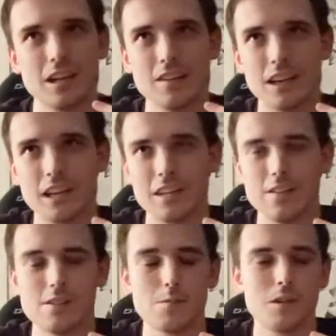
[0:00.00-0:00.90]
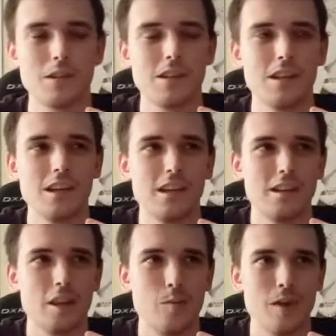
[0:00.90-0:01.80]
and like in this one
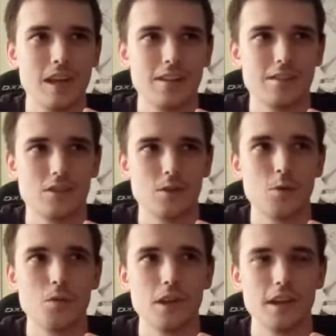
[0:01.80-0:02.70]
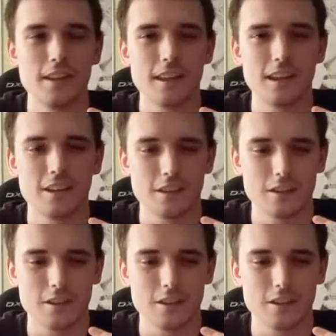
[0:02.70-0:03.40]
they make it so that like